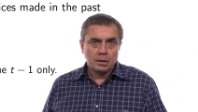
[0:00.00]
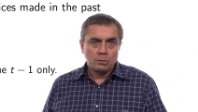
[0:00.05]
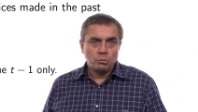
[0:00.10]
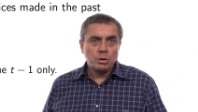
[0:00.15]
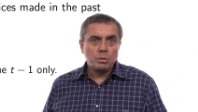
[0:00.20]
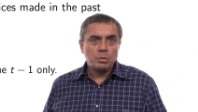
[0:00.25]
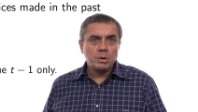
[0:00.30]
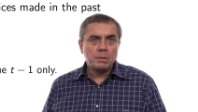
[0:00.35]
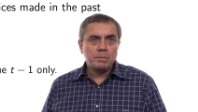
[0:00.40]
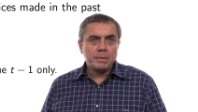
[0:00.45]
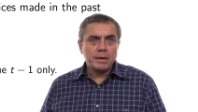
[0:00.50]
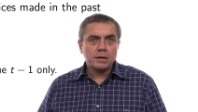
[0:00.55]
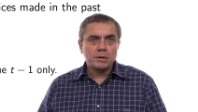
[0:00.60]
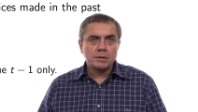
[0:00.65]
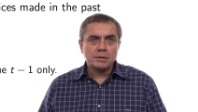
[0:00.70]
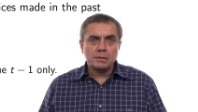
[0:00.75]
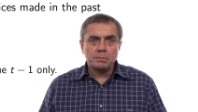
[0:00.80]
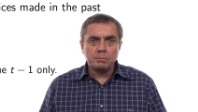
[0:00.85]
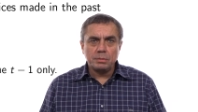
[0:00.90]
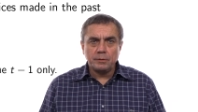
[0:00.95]
We will make a
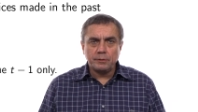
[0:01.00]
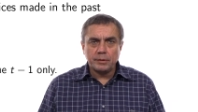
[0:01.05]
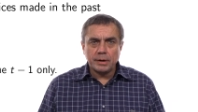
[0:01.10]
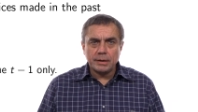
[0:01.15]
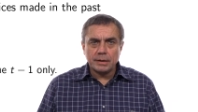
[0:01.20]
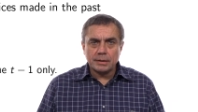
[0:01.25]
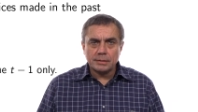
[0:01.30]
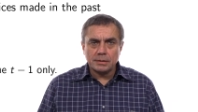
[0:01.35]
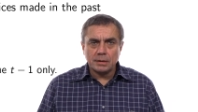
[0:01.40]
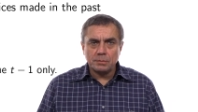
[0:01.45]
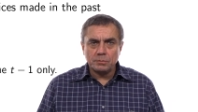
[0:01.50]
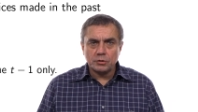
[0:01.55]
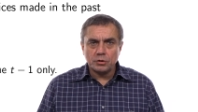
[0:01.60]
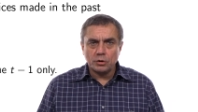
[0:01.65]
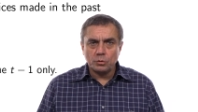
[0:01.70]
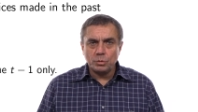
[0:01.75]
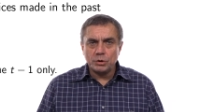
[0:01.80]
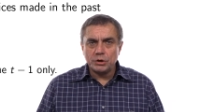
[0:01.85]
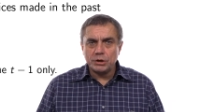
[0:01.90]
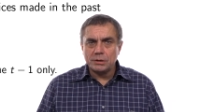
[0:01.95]
simplifying
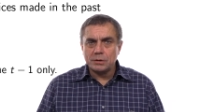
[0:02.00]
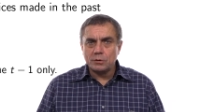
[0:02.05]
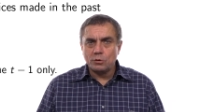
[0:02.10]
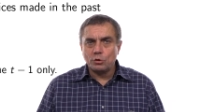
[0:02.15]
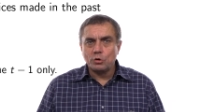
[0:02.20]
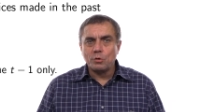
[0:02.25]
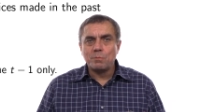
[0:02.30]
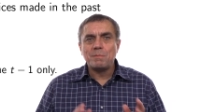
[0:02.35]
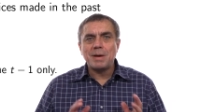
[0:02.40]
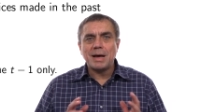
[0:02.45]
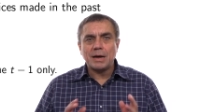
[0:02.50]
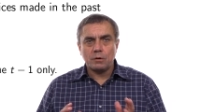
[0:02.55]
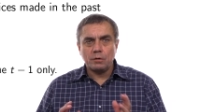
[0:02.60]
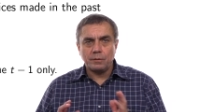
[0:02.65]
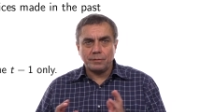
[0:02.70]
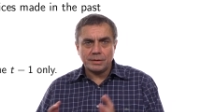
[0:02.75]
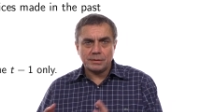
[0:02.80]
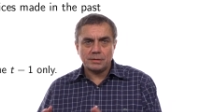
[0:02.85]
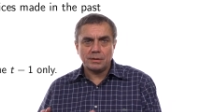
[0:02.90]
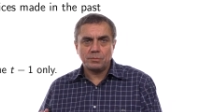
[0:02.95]
assumption which is called a
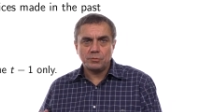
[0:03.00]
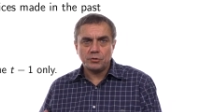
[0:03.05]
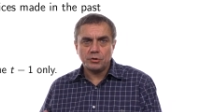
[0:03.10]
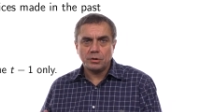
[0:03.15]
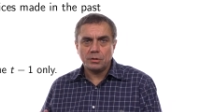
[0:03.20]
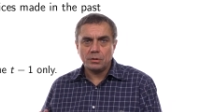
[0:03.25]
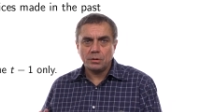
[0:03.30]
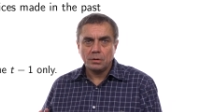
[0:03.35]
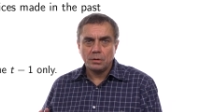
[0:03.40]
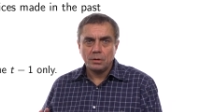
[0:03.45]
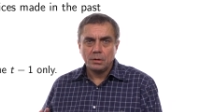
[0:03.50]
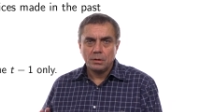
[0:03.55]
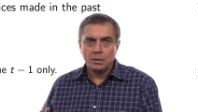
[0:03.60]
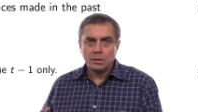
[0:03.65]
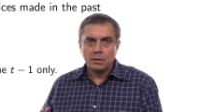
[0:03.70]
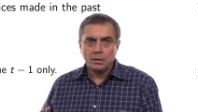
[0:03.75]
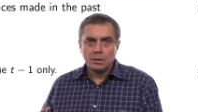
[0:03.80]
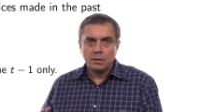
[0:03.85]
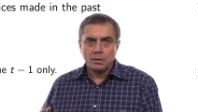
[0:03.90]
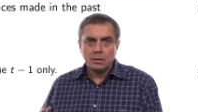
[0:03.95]
Markov assumption.
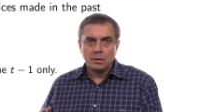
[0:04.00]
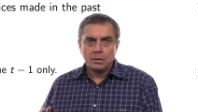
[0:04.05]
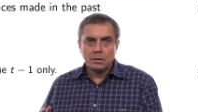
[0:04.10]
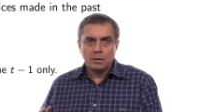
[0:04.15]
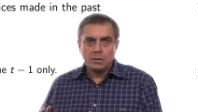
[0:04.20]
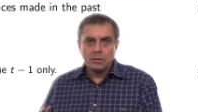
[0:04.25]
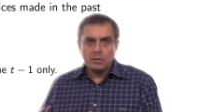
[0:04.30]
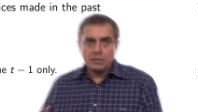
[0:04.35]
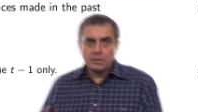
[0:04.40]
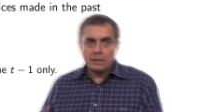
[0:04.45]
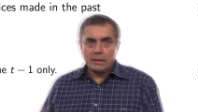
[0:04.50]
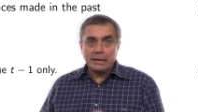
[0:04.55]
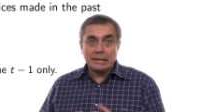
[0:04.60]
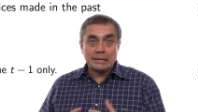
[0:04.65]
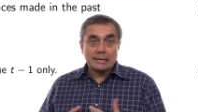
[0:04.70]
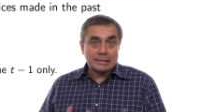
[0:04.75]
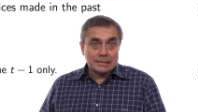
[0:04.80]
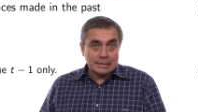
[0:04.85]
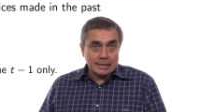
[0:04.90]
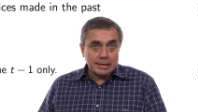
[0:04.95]
It
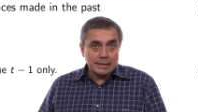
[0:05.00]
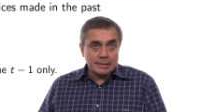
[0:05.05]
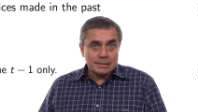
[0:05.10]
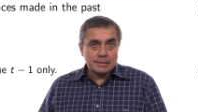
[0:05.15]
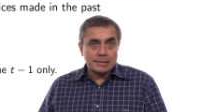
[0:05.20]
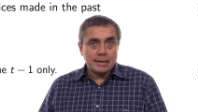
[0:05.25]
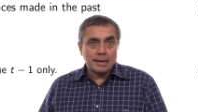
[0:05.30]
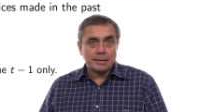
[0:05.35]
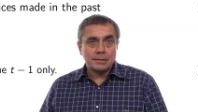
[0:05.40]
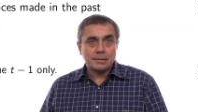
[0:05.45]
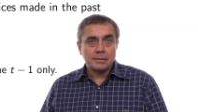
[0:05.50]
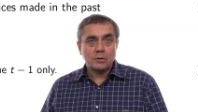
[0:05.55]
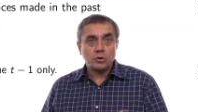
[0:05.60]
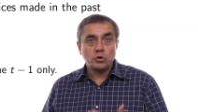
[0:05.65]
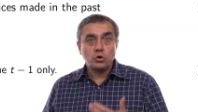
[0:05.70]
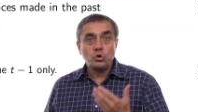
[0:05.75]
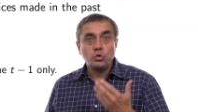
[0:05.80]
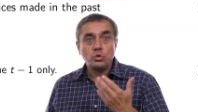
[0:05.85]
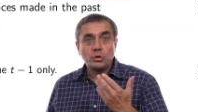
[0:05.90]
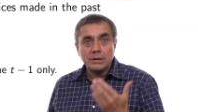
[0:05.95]
states that
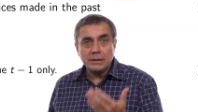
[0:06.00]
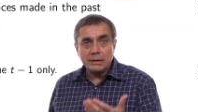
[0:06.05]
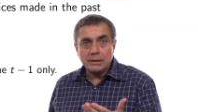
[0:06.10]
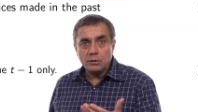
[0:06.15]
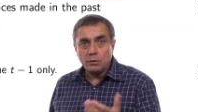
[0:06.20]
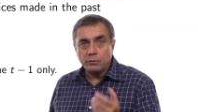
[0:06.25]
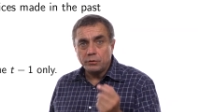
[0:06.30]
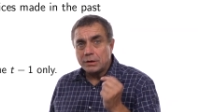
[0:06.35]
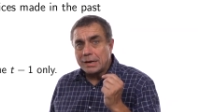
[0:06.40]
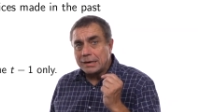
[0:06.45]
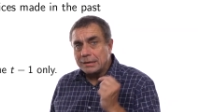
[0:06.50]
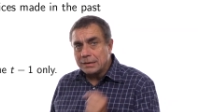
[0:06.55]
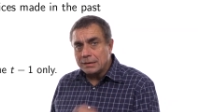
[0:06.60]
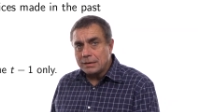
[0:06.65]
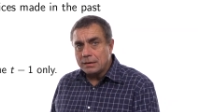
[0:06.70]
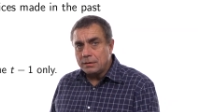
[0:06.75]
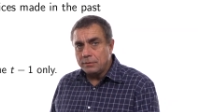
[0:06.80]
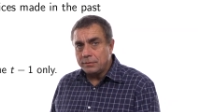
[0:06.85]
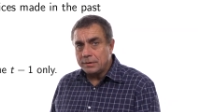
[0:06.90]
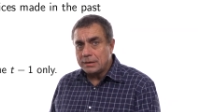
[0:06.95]
the utility of an
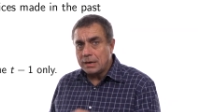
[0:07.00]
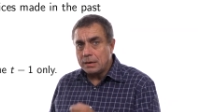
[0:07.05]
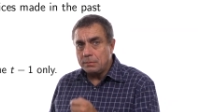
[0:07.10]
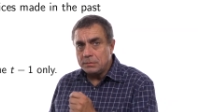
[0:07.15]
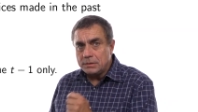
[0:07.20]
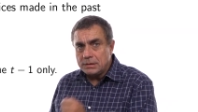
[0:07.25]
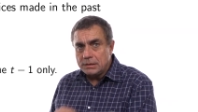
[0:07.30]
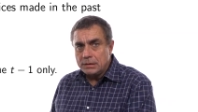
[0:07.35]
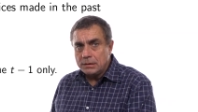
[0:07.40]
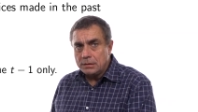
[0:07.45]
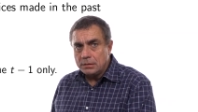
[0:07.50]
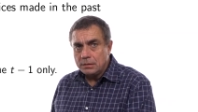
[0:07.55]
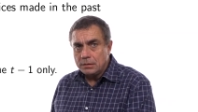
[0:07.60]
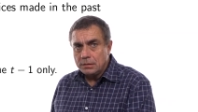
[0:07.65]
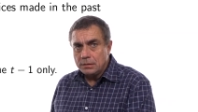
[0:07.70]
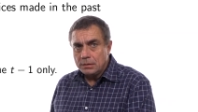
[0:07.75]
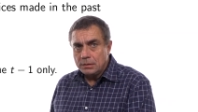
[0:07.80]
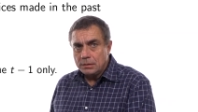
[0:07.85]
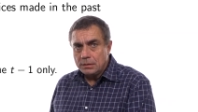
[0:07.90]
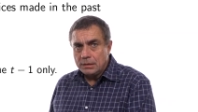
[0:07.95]
alternative at time t
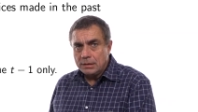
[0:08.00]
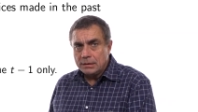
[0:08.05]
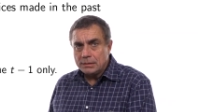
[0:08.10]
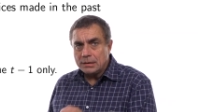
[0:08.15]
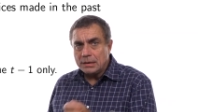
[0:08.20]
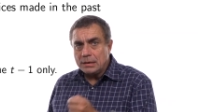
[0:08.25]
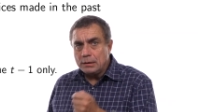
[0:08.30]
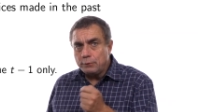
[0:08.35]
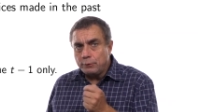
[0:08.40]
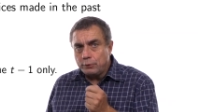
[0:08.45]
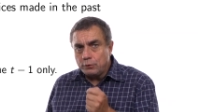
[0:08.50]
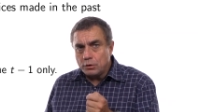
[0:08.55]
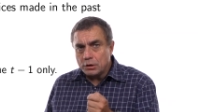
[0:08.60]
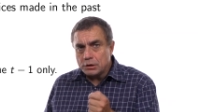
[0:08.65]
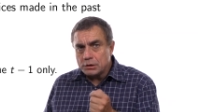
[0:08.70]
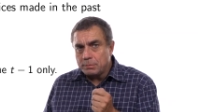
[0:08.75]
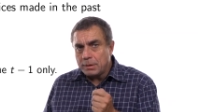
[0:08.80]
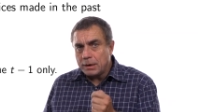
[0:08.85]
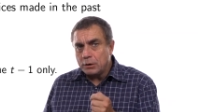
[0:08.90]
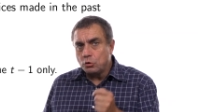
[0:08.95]
is
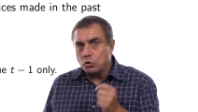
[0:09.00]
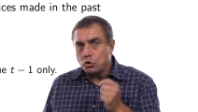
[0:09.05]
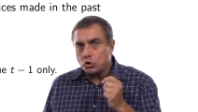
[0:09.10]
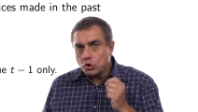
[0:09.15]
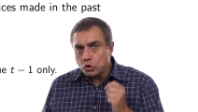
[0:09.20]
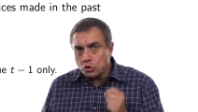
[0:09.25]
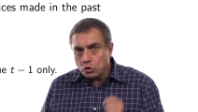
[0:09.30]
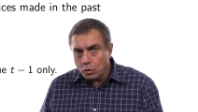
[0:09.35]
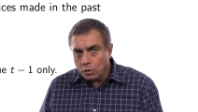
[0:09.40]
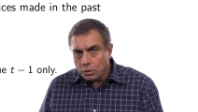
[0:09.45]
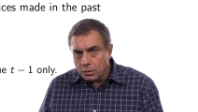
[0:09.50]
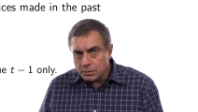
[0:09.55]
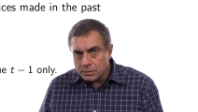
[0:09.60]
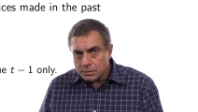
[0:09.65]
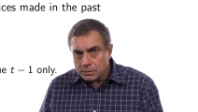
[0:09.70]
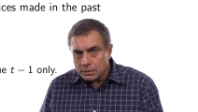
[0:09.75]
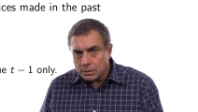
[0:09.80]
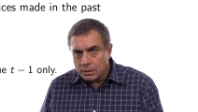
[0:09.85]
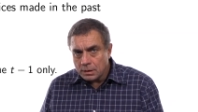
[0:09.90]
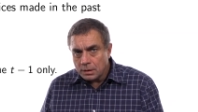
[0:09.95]
influenced by the
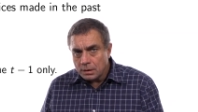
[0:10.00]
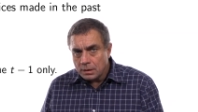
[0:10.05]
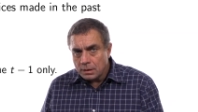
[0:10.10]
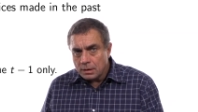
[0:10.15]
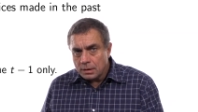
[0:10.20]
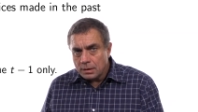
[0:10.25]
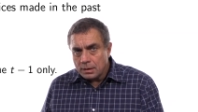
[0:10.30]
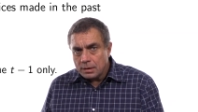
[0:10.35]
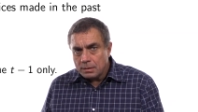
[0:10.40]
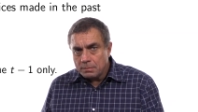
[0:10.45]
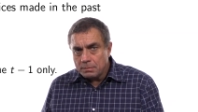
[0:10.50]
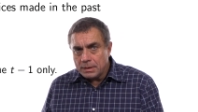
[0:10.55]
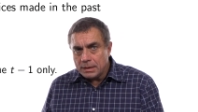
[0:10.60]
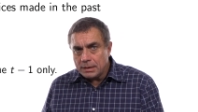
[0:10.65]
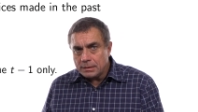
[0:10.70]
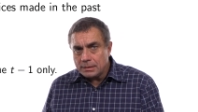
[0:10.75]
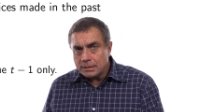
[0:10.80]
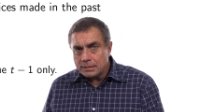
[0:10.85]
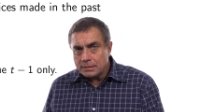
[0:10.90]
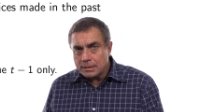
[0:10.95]
choice
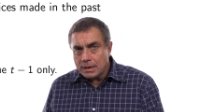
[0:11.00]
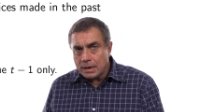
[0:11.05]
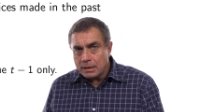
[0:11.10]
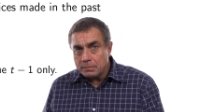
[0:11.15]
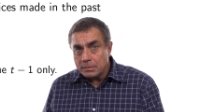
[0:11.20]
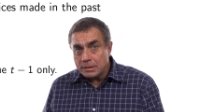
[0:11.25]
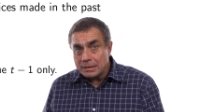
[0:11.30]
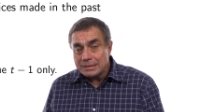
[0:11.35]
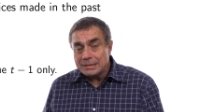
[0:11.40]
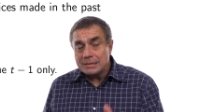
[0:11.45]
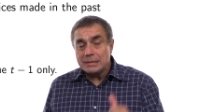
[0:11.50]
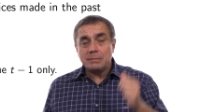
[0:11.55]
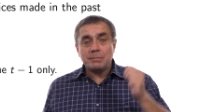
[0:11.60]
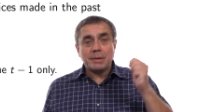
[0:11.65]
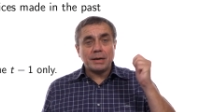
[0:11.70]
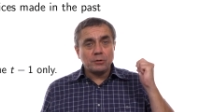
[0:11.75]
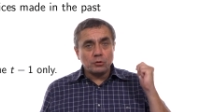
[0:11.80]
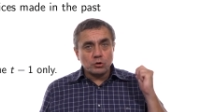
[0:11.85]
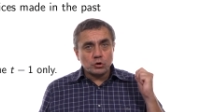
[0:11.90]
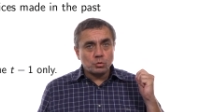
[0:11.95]
made at time t
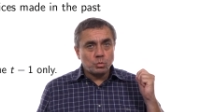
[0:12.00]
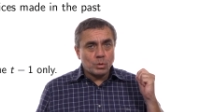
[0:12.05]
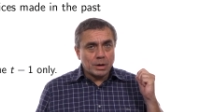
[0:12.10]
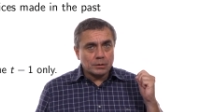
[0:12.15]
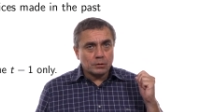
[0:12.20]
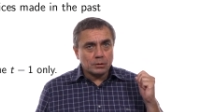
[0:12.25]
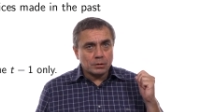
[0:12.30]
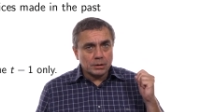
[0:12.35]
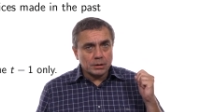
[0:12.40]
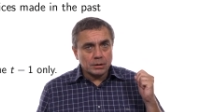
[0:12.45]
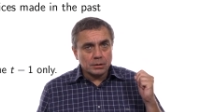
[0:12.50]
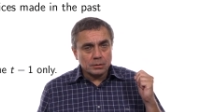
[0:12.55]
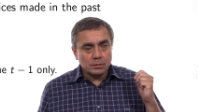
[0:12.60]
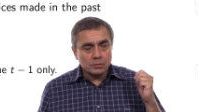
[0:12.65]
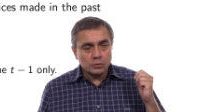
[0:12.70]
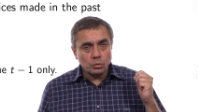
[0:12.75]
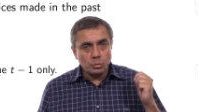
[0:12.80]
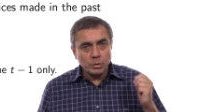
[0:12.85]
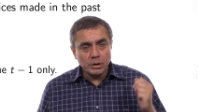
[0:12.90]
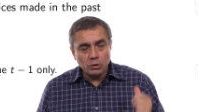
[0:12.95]
minus 1 only.
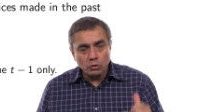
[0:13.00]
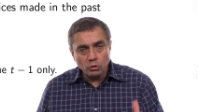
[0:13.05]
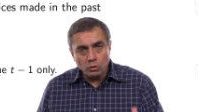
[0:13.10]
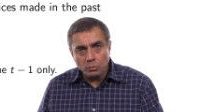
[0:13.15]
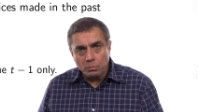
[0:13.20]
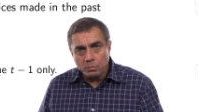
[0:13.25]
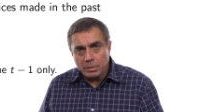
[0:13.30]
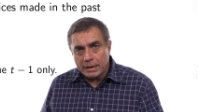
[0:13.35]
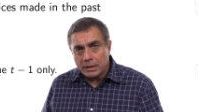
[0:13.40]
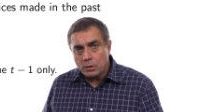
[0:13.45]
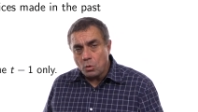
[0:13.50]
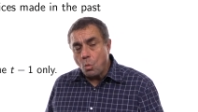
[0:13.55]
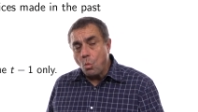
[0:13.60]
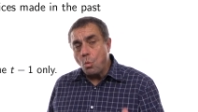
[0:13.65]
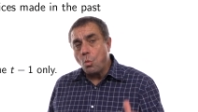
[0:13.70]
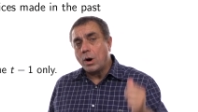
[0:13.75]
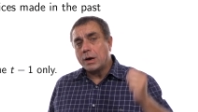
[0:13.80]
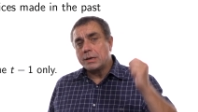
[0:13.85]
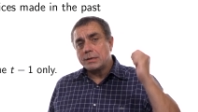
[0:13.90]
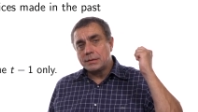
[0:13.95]
So we go back
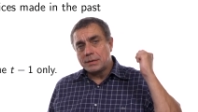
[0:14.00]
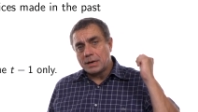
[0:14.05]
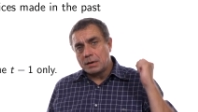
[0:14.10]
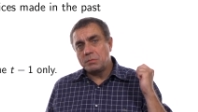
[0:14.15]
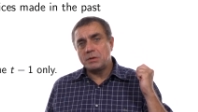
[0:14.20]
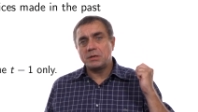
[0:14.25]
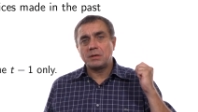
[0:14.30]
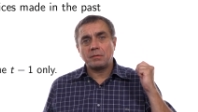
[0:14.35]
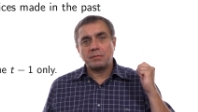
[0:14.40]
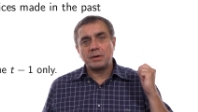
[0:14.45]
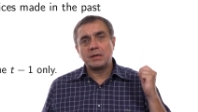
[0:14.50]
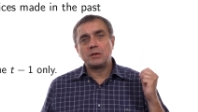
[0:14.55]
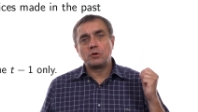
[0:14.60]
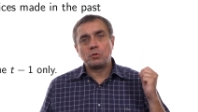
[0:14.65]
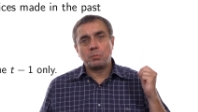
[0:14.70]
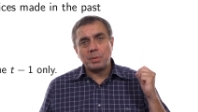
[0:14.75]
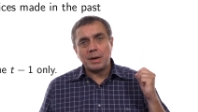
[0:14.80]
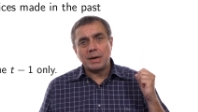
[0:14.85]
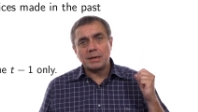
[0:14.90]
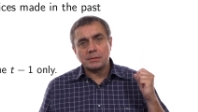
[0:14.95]
one time interval in
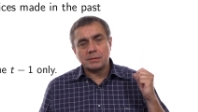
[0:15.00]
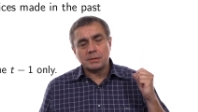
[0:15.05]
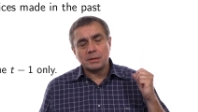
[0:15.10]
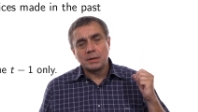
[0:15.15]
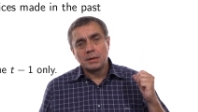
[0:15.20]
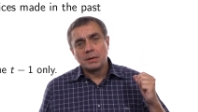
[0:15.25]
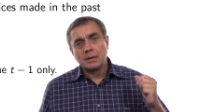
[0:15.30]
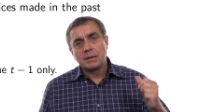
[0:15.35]
the past